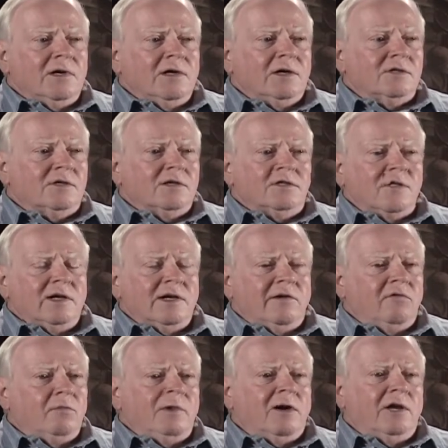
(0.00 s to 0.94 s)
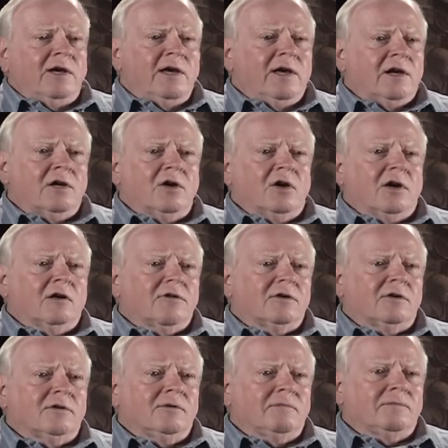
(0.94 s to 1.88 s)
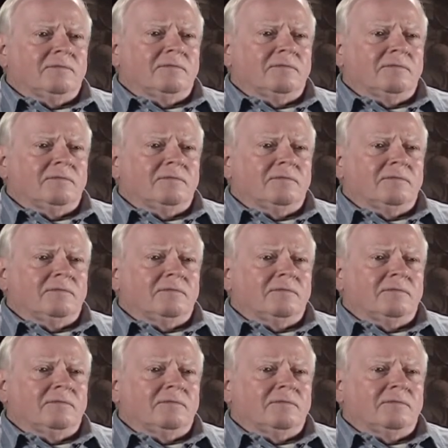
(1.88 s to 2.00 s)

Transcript: as I say, everybody had a garden.